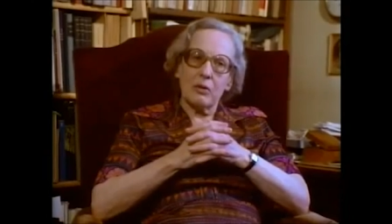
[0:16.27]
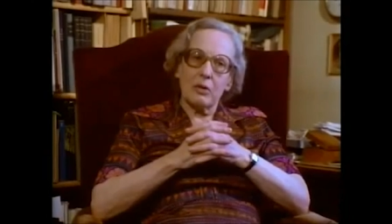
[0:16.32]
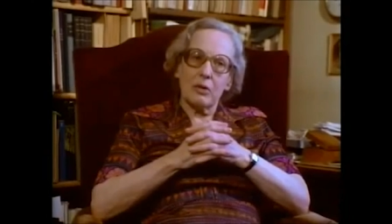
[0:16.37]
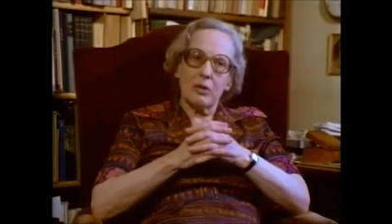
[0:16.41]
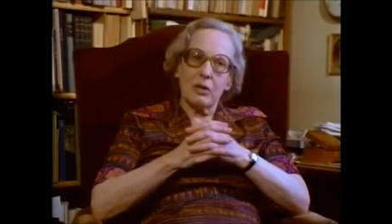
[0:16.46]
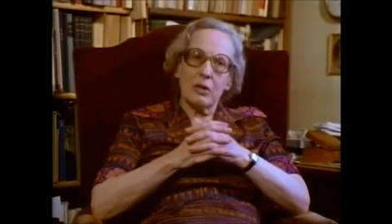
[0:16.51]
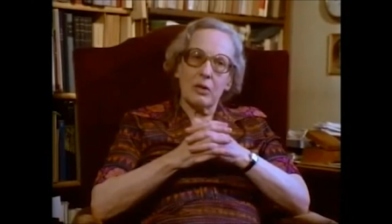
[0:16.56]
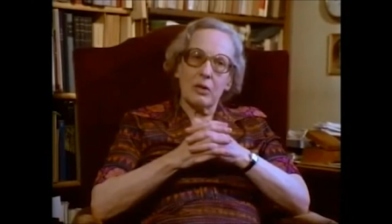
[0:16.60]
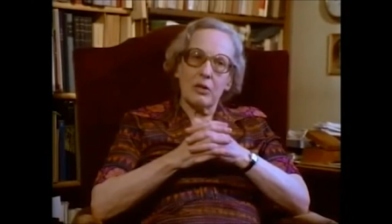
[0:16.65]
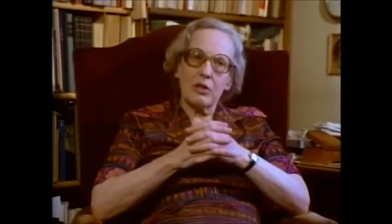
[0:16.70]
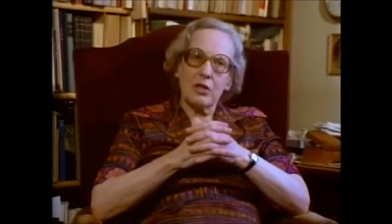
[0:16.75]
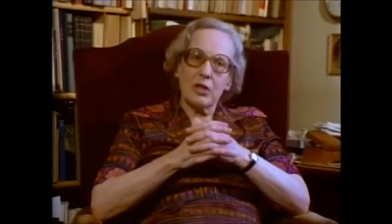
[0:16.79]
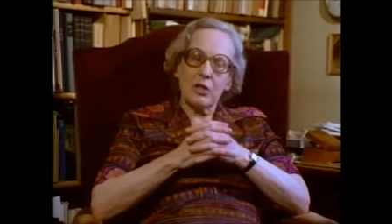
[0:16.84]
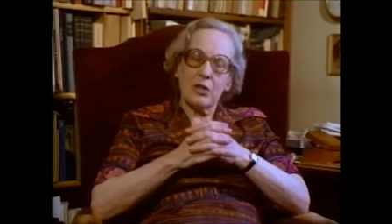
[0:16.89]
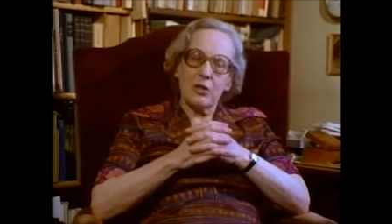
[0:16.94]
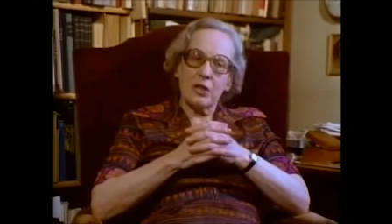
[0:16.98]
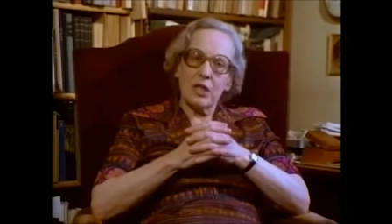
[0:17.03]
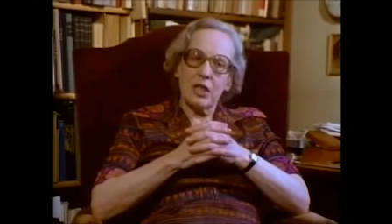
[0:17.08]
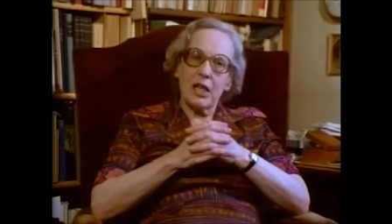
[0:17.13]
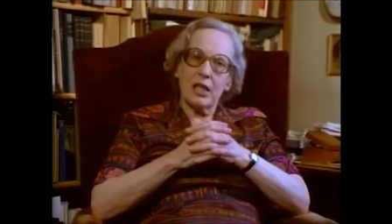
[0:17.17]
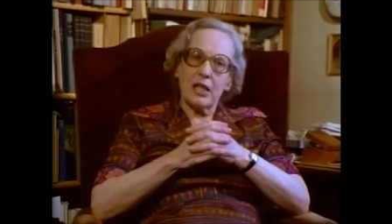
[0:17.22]
uh,
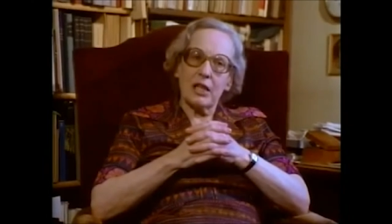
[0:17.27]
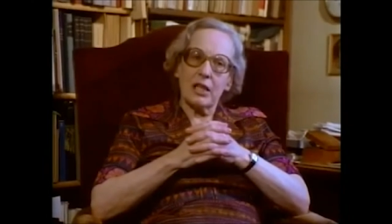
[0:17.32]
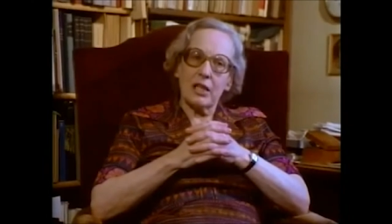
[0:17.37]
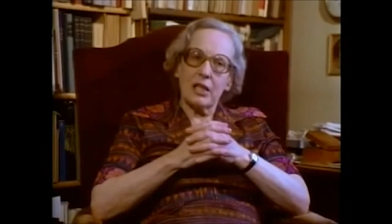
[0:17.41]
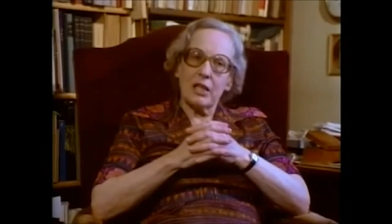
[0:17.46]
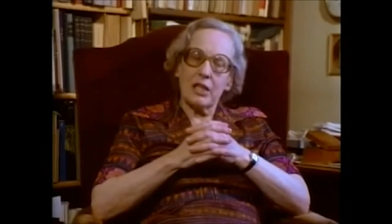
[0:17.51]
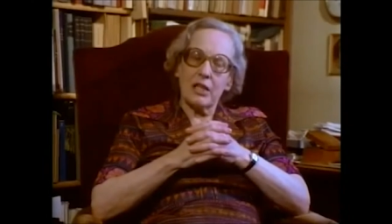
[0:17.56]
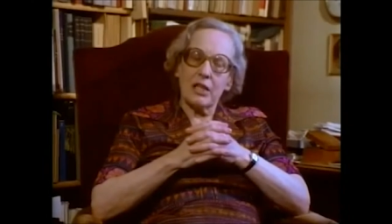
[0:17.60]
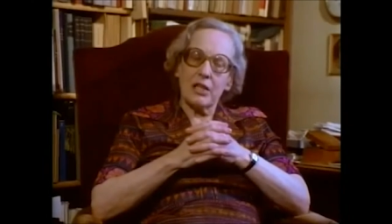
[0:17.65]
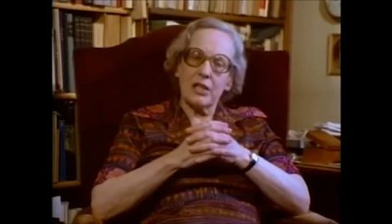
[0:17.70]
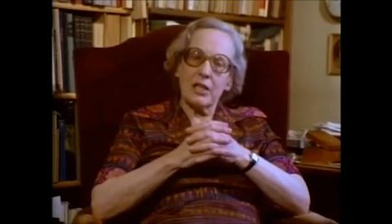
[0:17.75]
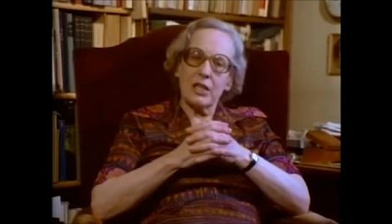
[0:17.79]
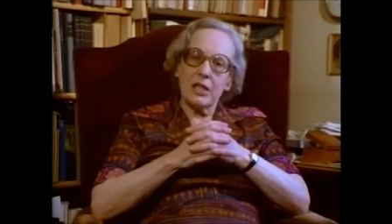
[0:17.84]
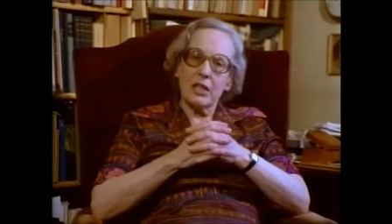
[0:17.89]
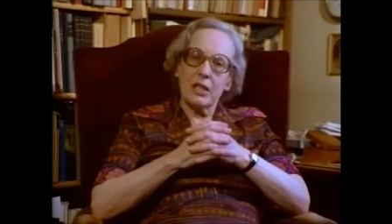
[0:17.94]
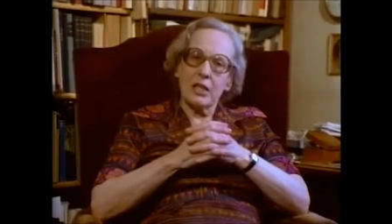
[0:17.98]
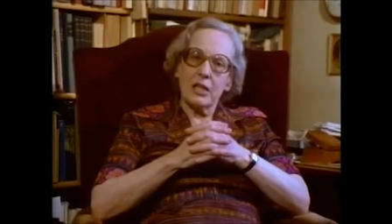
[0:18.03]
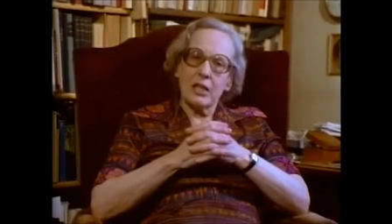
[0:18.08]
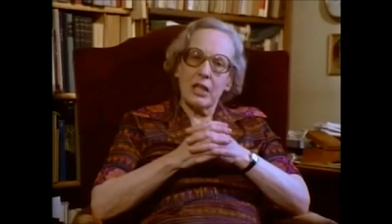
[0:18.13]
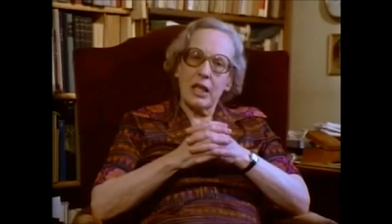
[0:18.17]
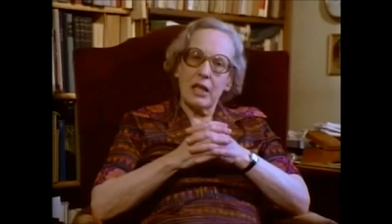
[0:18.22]
societies
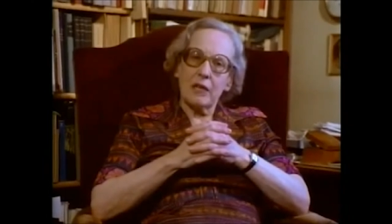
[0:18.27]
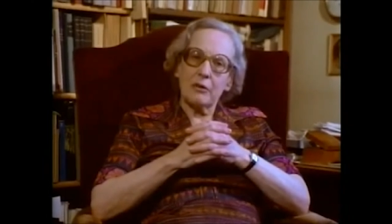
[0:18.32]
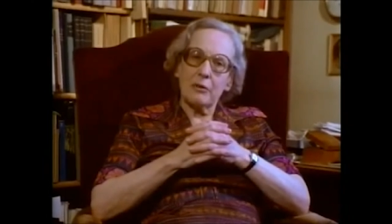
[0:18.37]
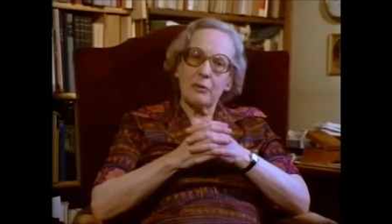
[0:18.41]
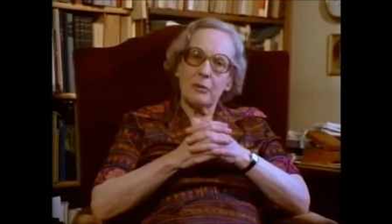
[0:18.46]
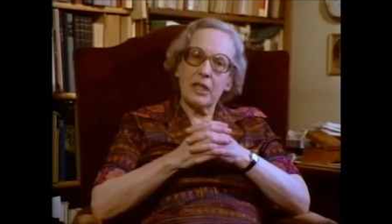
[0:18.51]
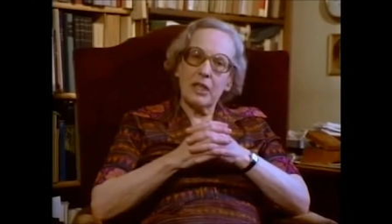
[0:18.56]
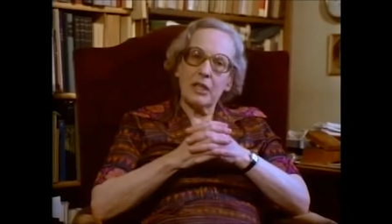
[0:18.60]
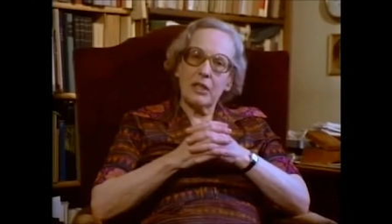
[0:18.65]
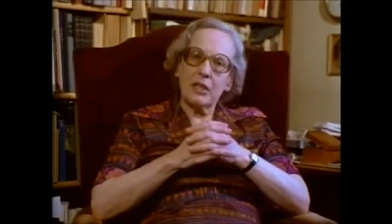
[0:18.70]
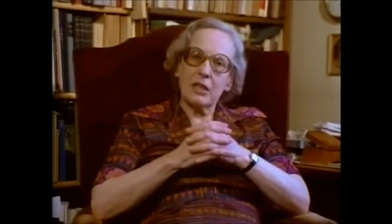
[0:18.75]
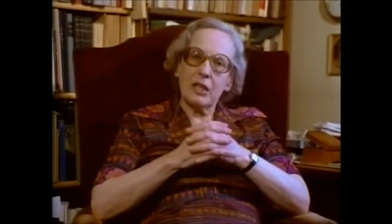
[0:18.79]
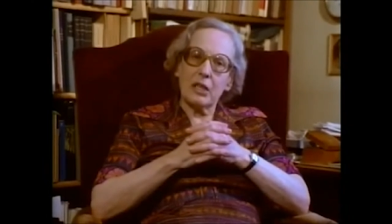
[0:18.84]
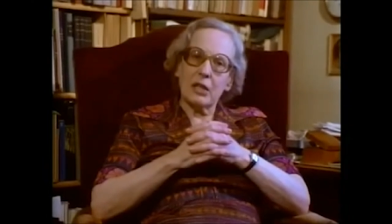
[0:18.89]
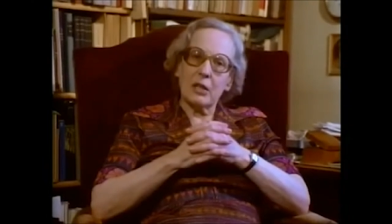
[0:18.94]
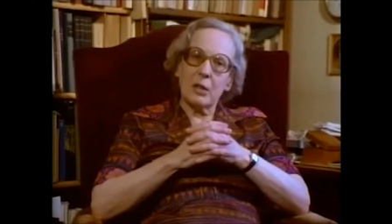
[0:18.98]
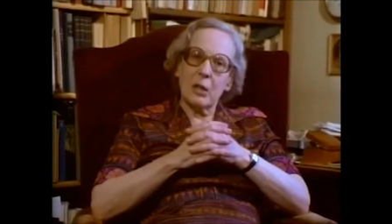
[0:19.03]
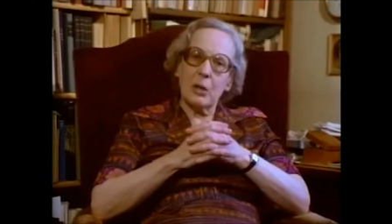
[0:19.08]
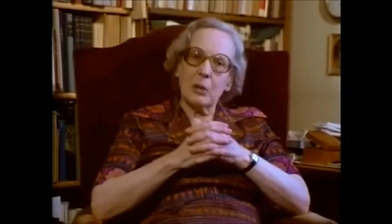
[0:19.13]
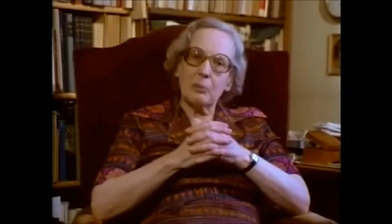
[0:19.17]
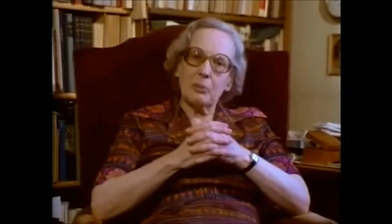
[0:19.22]
have been
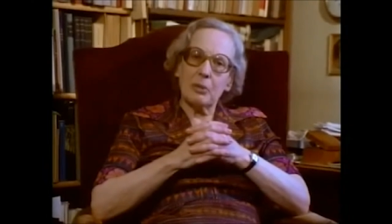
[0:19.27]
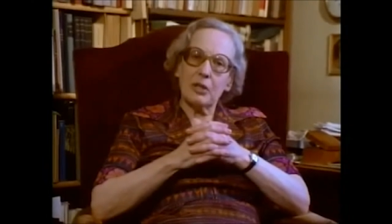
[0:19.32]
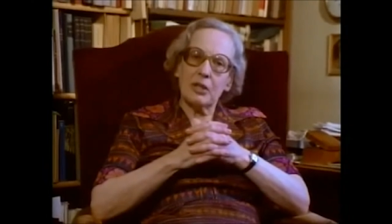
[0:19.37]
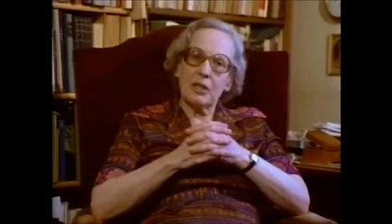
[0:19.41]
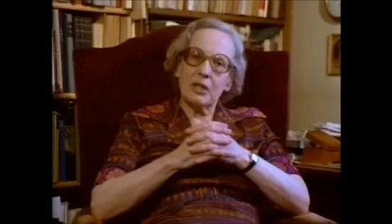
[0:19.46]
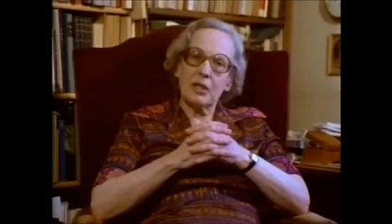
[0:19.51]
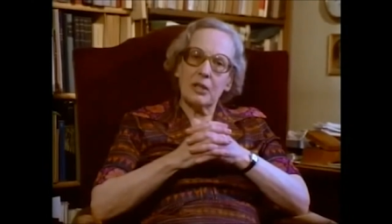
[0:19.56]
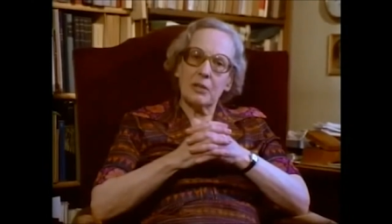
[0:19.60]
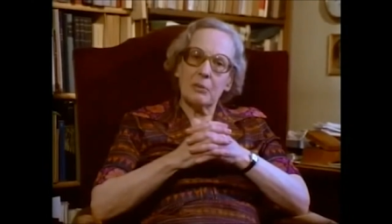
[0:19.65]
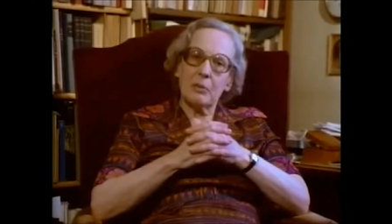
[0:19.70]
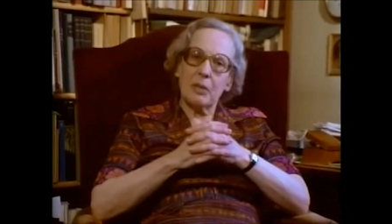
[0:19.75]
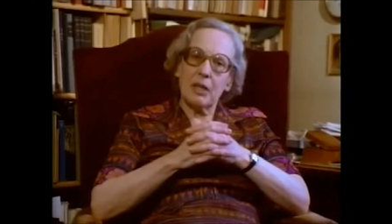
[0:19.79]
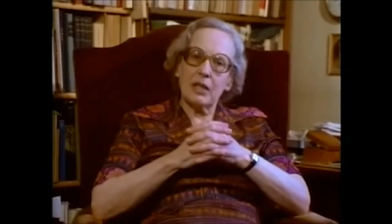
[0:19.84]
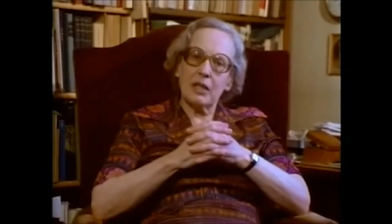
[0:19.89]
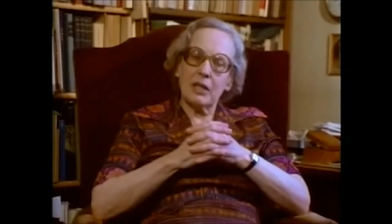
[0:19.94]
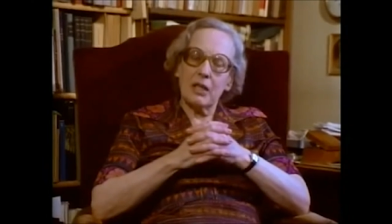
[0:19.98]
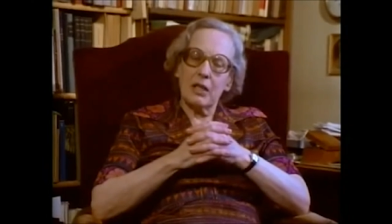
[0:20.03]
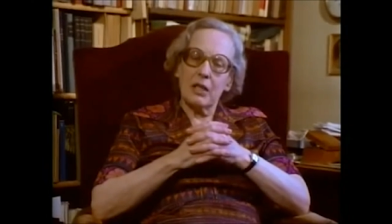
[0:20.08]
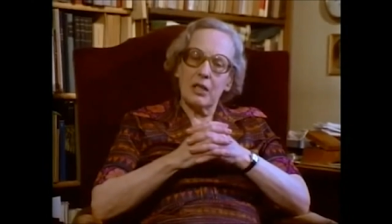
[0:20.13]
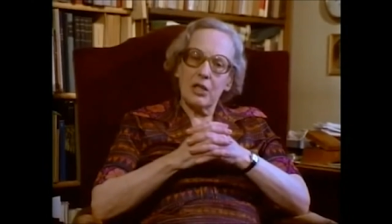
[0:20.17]
accompanied by